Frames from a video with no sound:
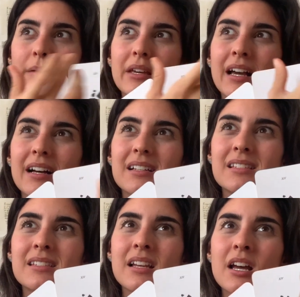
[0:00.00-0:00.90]

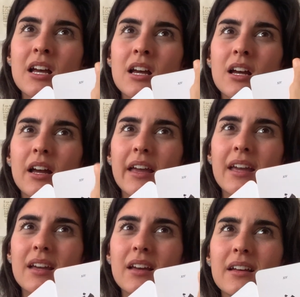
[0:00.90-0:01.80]
because
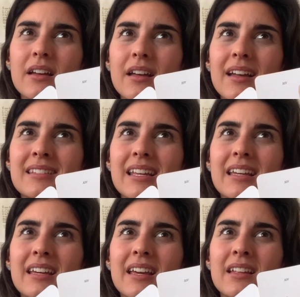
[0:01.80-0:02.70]
it's
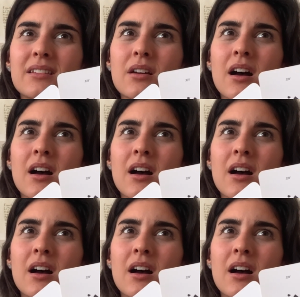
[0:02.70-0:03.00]
like it